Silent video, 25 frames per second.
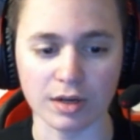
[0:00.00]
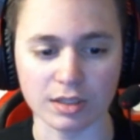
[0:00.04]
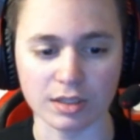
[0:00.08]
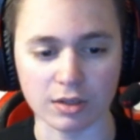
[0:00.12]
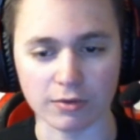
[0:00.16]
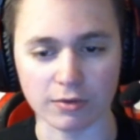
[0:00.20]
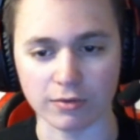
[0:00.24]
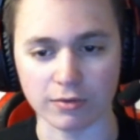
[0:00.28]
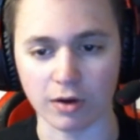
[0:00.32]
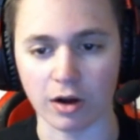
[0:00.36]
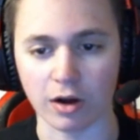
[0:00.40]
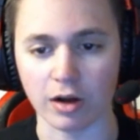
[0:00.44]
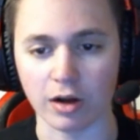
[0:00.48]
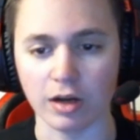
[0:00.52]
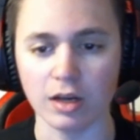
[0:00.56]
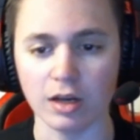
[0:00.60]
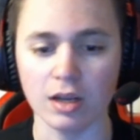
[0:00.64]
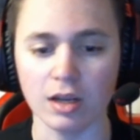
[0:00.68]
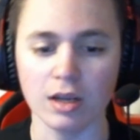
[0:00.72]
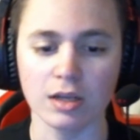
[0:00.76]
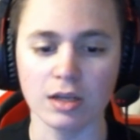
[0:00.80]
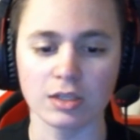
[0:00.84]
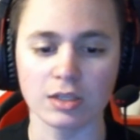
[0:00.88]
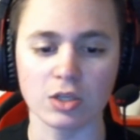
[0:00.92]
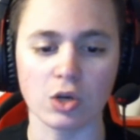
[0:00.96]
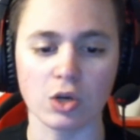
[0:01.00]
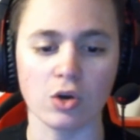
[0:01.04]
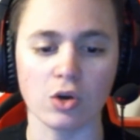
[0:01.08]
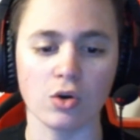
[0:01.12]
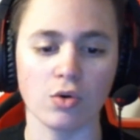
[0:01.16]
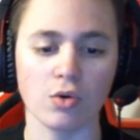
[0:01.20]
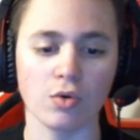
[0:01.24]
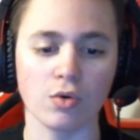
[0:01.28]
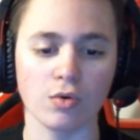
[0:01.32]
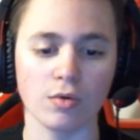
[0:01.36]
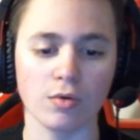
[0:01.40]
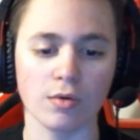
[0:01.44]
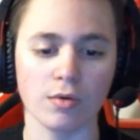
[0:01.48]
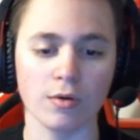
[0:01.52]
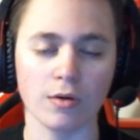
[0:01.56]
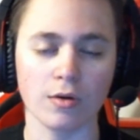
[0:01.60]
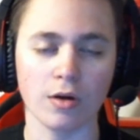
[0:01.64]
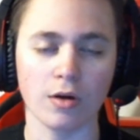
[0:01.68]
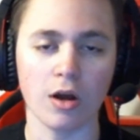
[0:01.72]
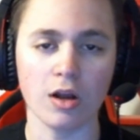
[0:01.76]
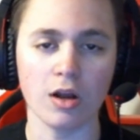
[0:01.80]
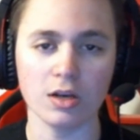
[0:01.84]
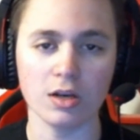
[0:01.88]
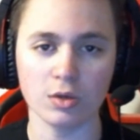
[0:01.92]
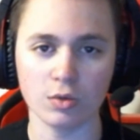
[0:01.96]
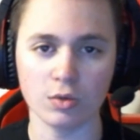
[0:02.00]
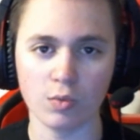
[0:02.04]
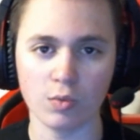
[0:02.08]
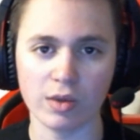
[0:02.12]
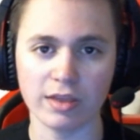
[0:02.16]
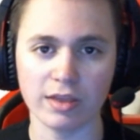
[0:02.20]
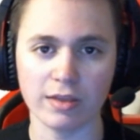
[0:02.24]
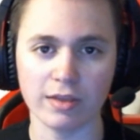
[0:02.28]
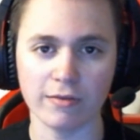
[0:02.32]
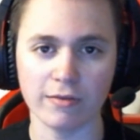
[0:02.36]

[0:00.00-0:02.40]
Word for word: so far. So on with the